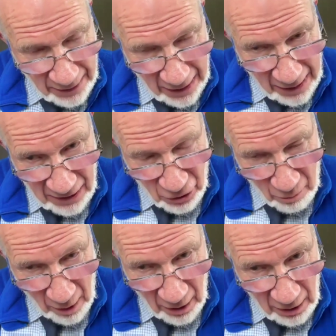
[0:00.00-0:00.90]

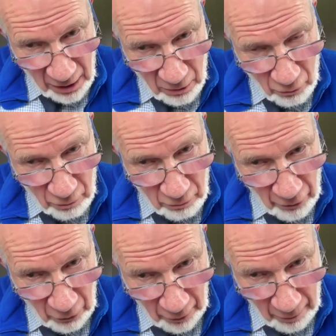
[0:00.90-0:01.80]
HMI
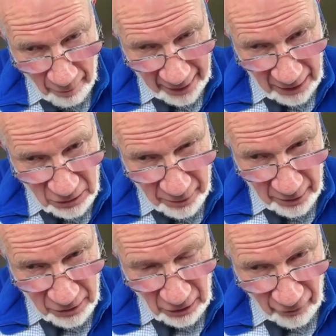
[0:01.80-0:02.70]
role and my
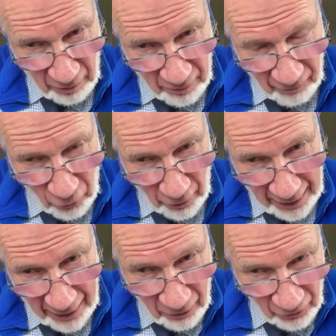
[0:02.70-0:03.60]
experience of it
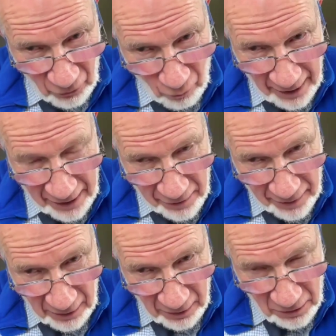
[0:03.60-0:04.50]
before I get onto wider
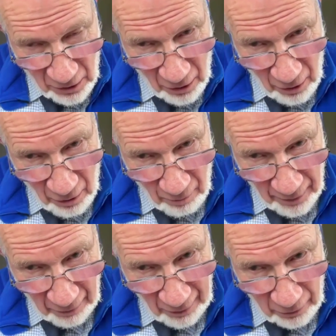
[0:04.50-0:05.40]
things
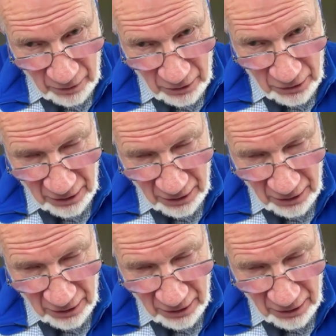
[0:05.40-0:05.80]
about language